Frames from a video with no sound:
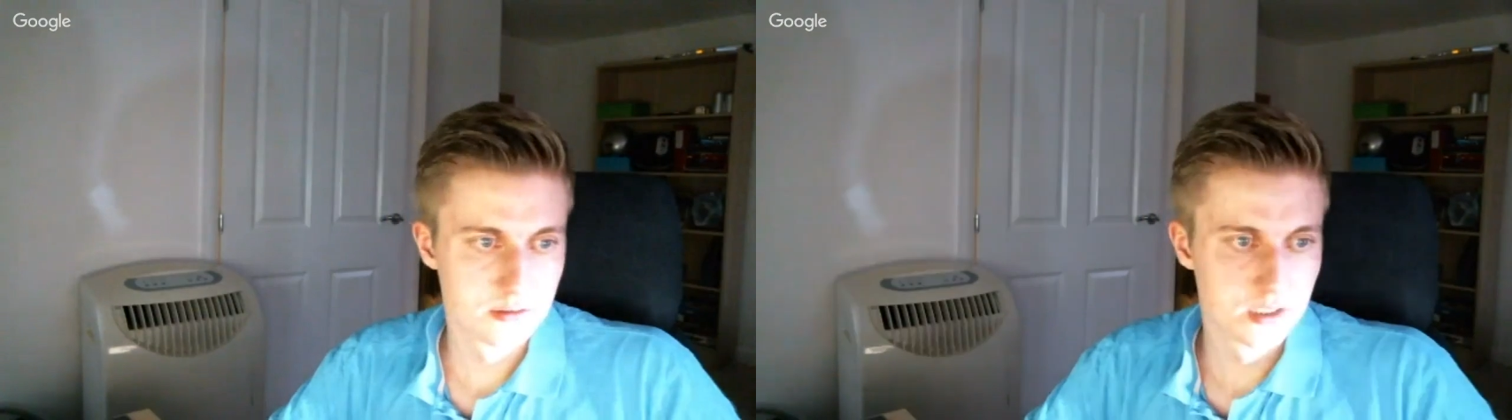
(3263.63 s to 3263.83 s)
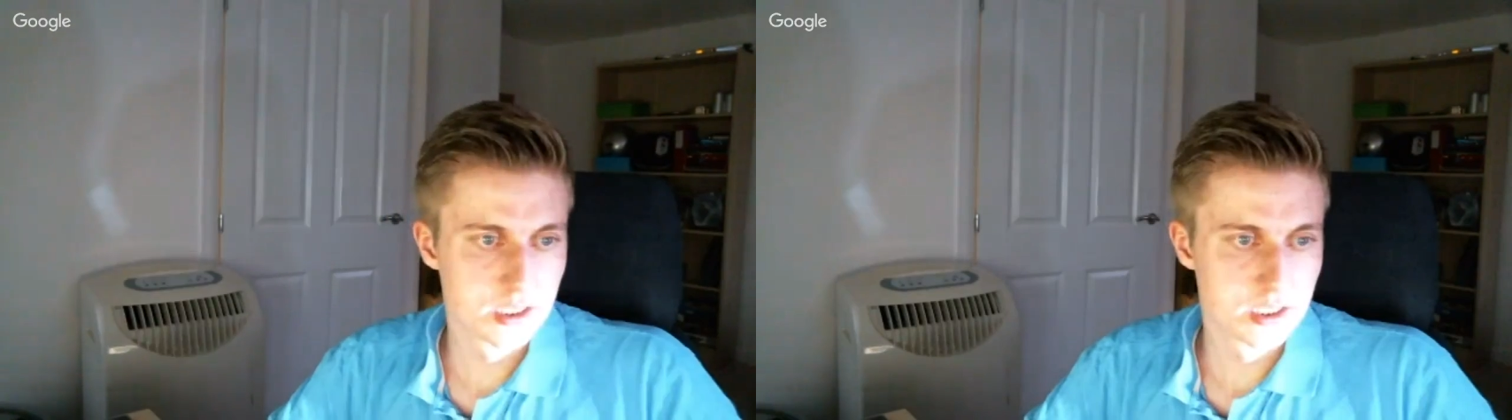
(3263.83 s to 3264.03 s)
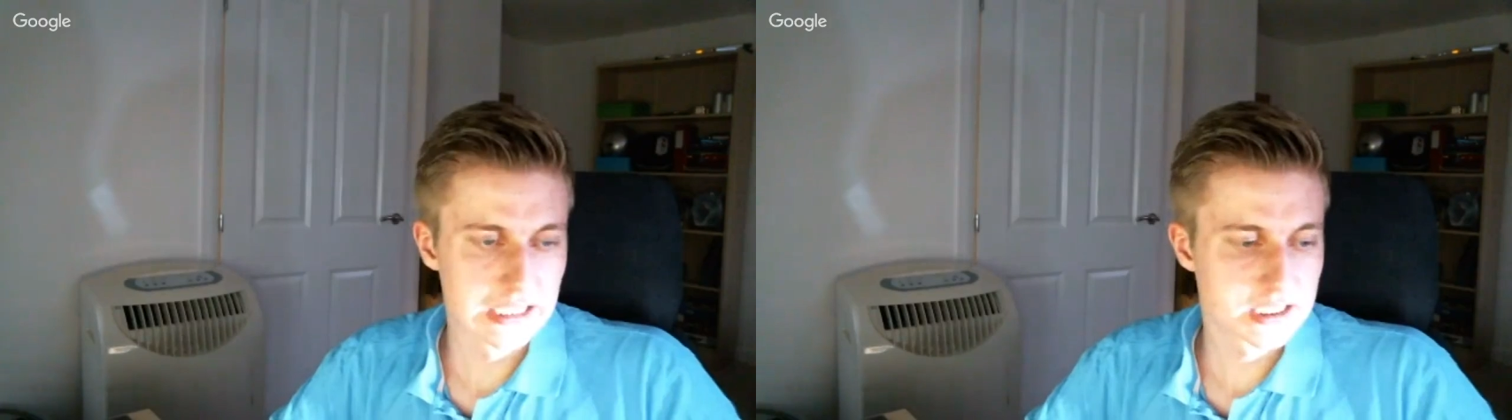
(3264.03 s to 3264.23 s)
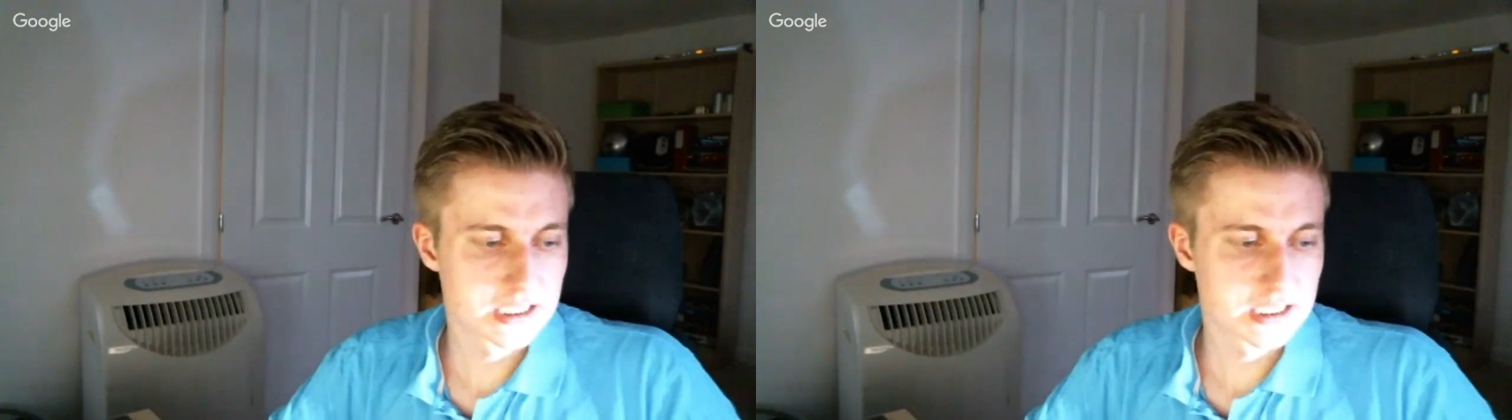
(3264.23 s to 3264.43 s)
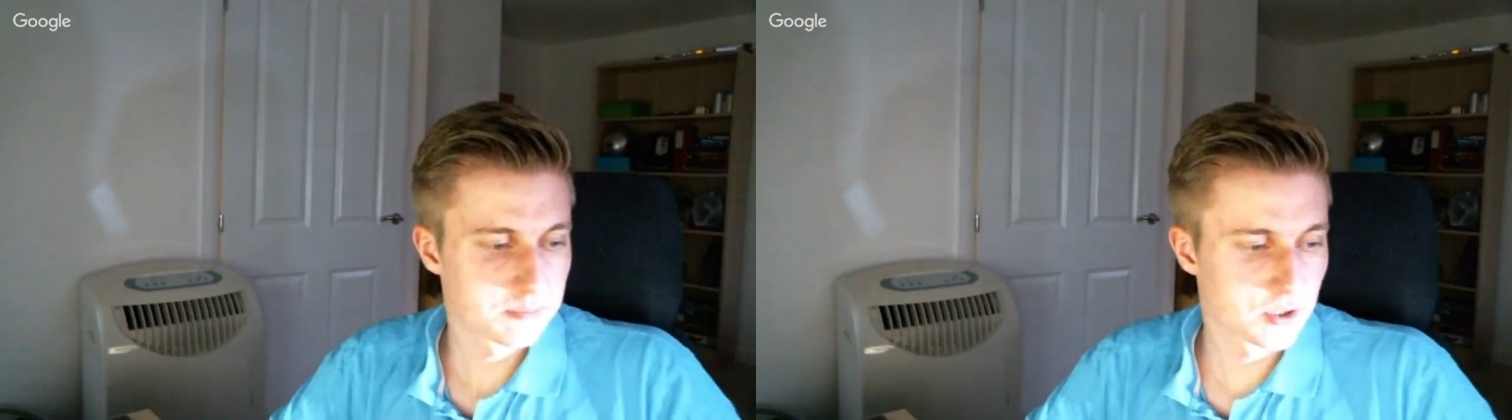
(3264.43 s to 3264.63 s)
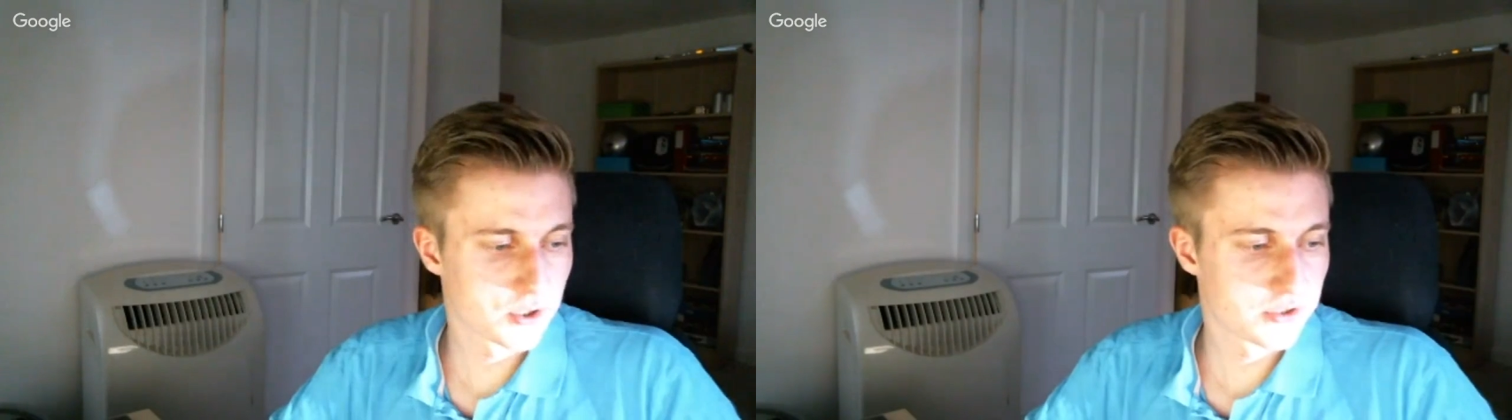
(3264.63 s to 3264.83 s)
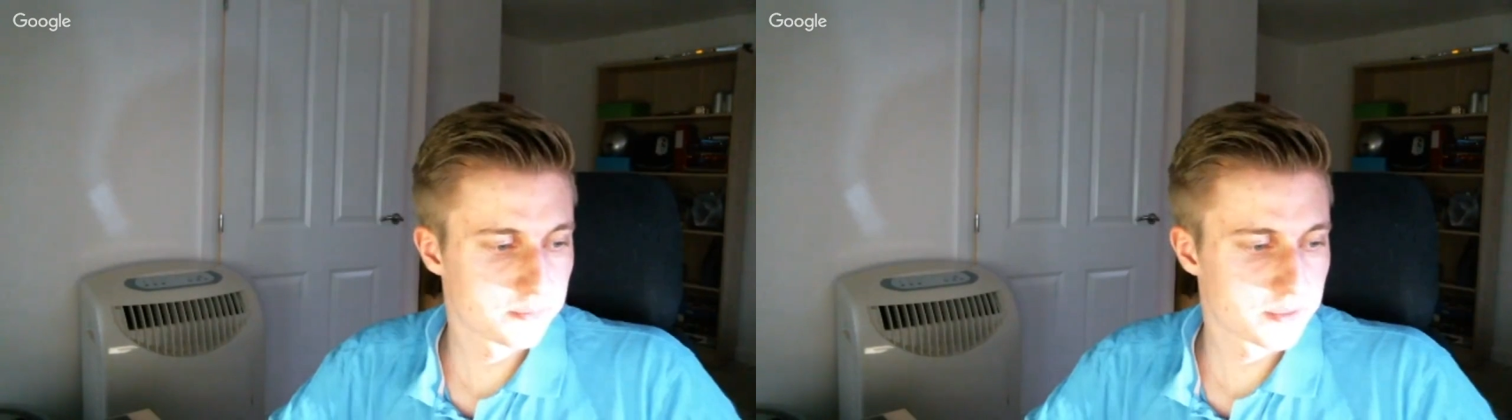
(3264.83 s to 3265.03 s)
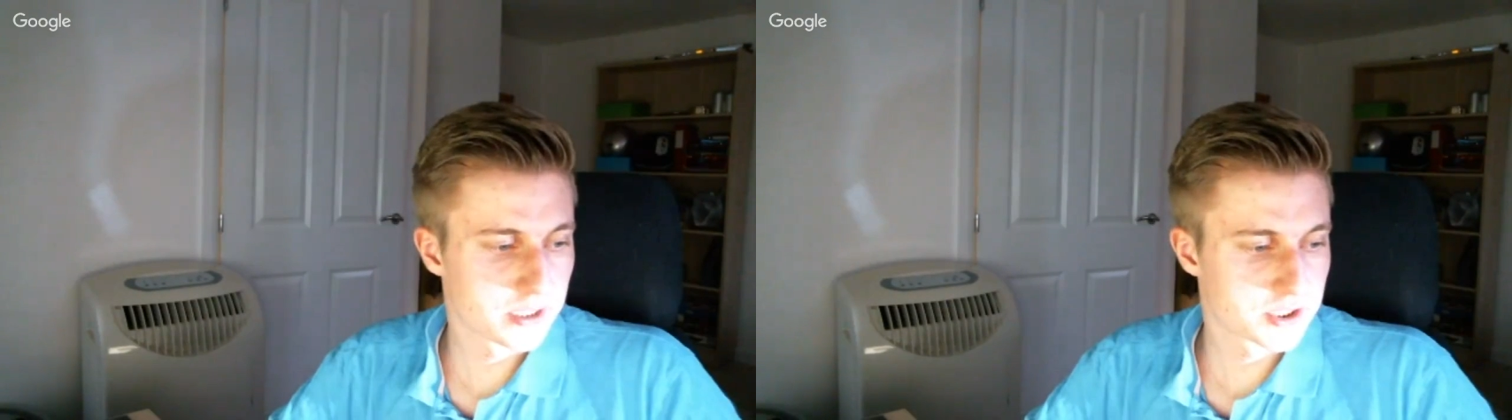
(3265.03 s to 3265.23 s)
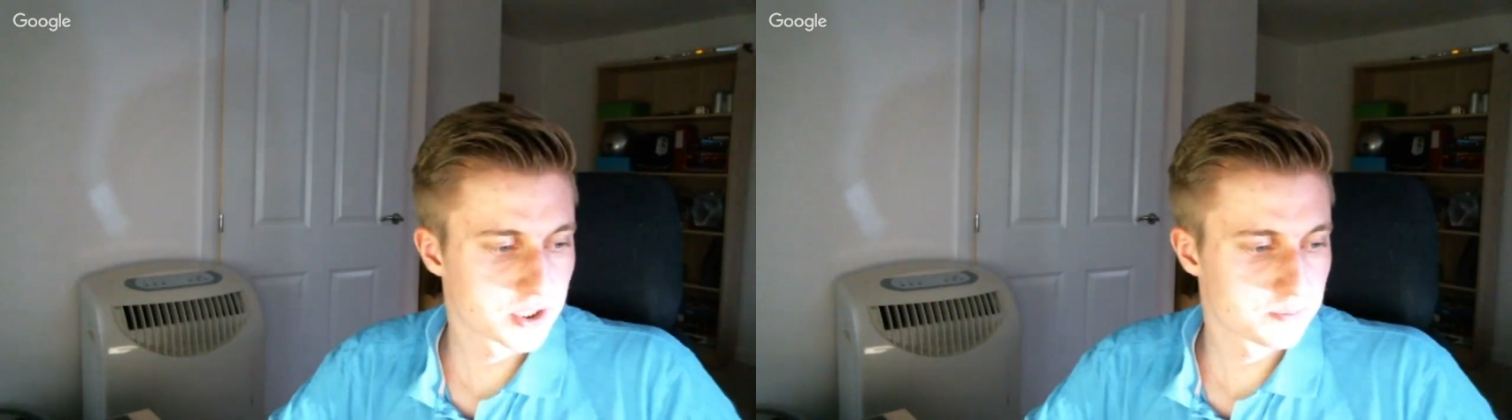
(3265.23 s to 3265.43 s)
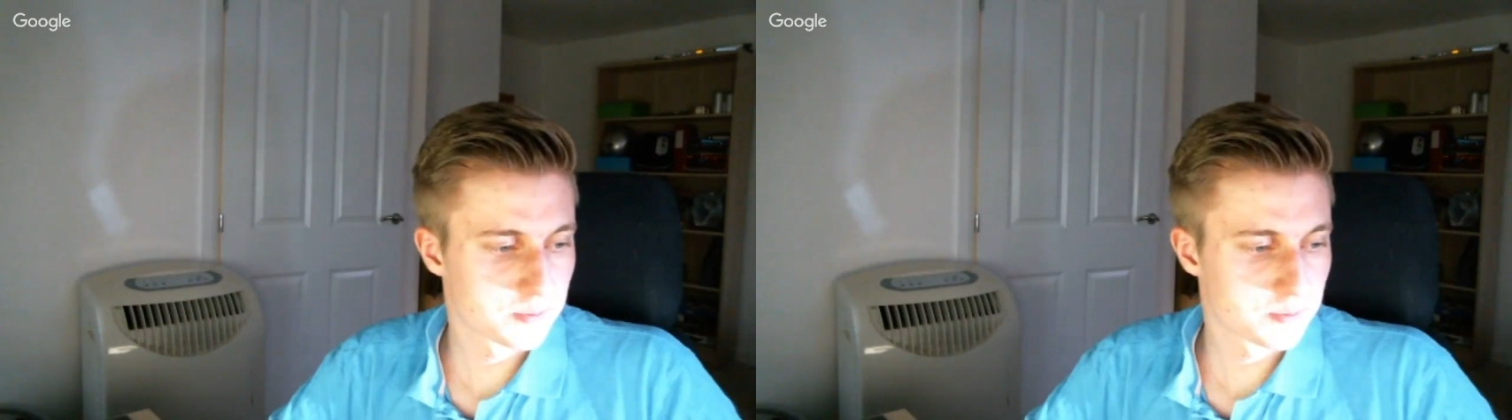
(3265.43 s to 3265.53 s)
It's a bit blurry picture, but